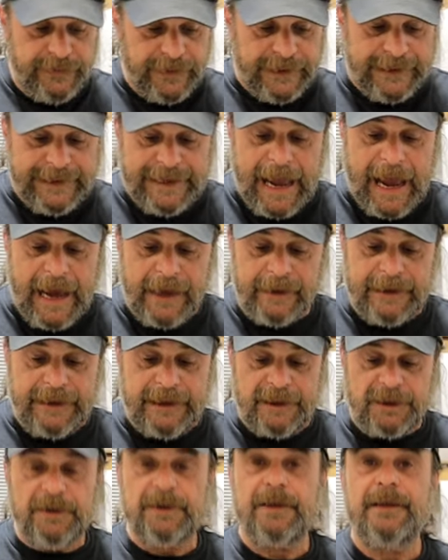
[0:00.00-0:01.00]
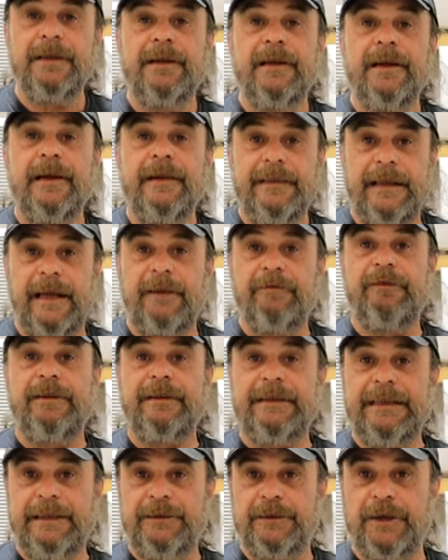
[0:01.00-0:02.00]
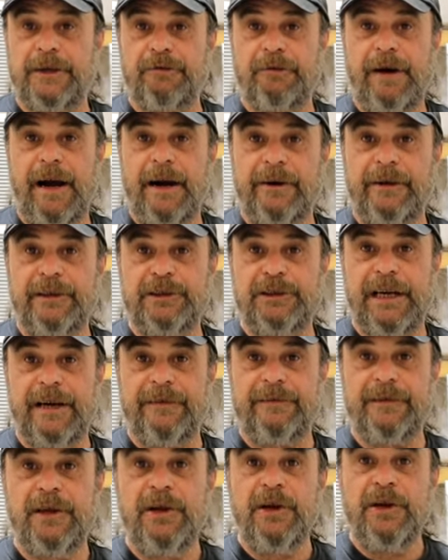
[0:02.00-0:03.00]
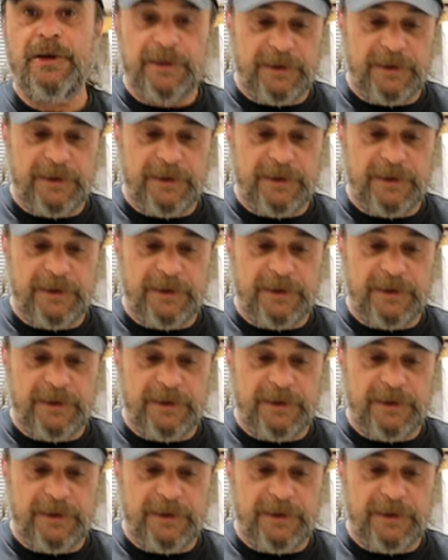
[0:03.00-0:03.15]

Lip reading: the galleys that lead to the rocker shaft.